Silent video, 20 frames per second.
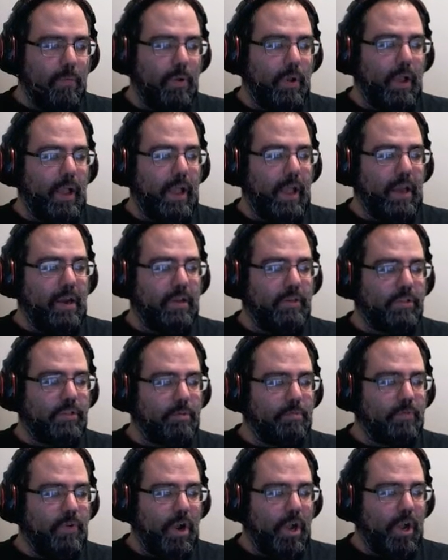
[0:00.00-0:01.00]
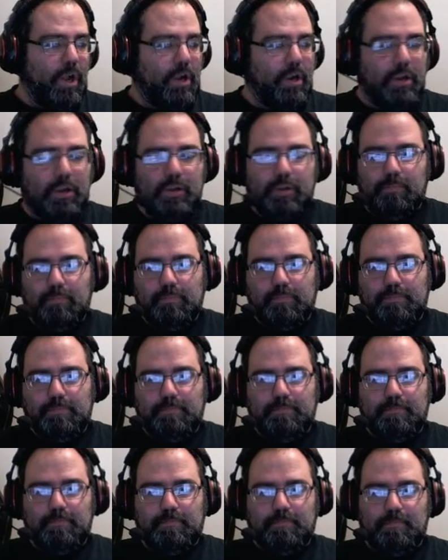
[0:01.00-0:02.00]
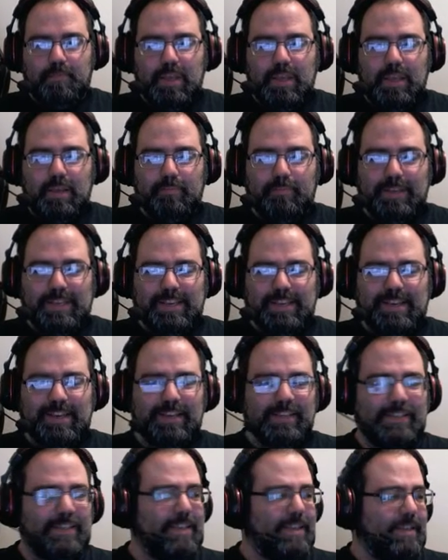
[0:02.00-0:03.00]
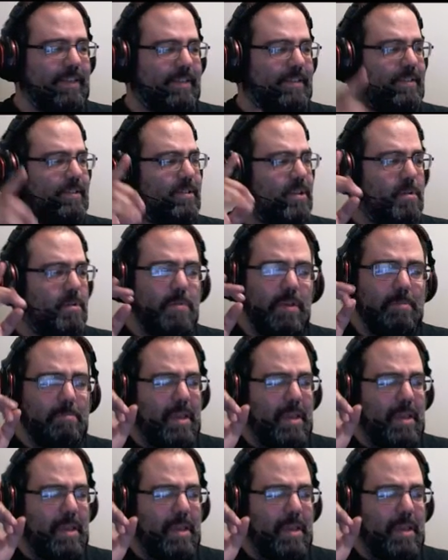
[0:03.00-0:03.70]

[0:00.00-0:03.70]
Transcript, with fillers: And I assumed wrong! Because assuming